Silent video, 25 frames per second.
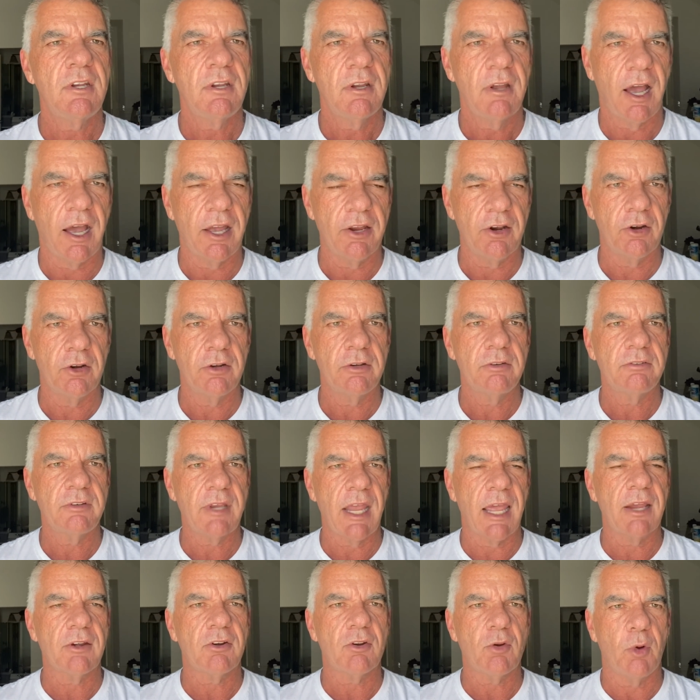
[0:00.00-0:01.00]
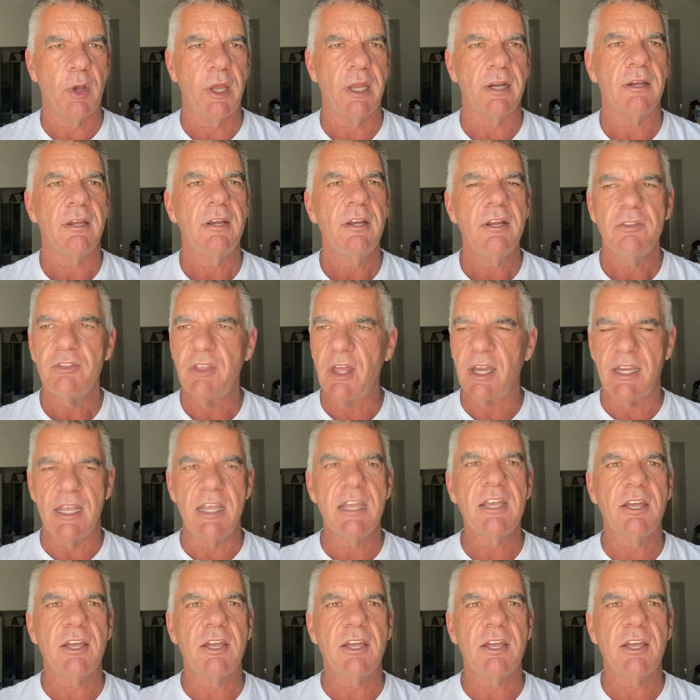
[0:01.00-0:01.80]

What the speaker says: hired Dan Quinn, that he